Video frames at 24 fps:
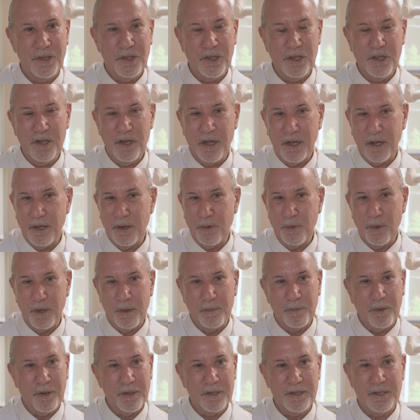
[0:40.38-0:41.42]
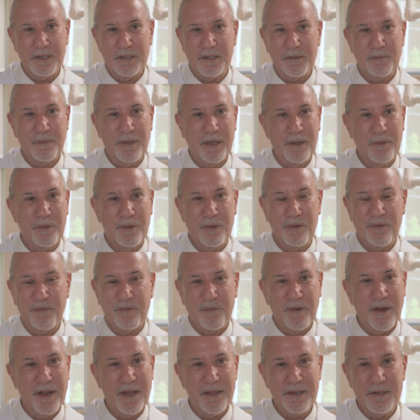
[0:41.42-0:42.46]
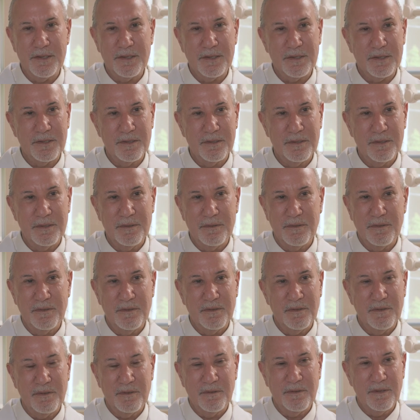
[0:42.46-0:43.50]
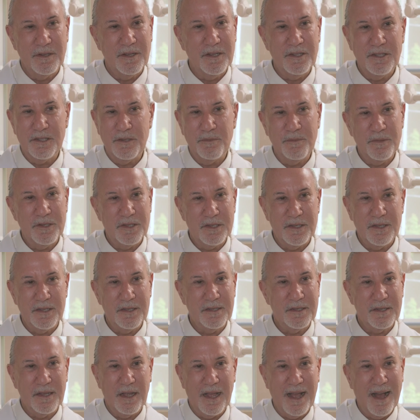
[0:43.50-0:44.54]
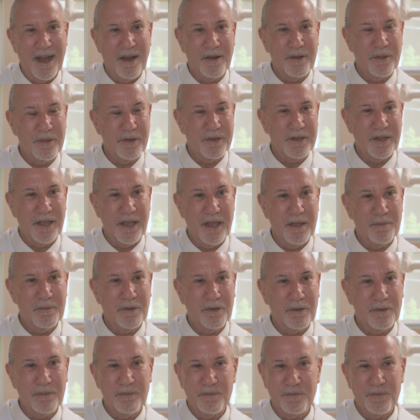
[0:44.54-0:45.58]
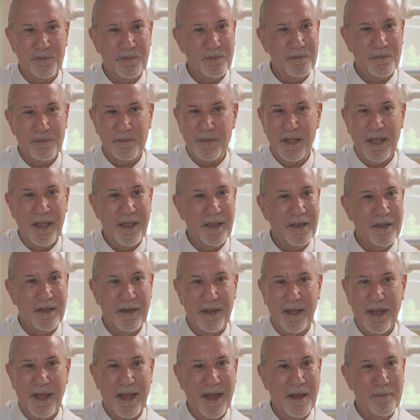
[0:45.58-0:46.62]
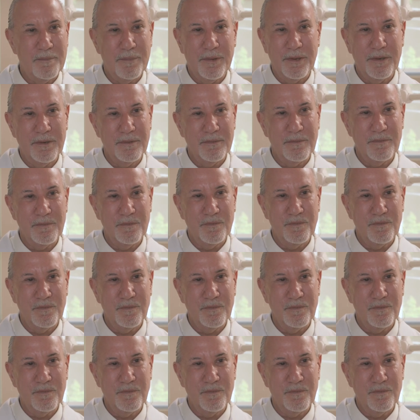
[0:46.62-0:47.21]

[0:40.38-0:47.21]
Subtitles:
You're not going to want to participate with your friends. Intimacy is out of the table. Ain't going to happen.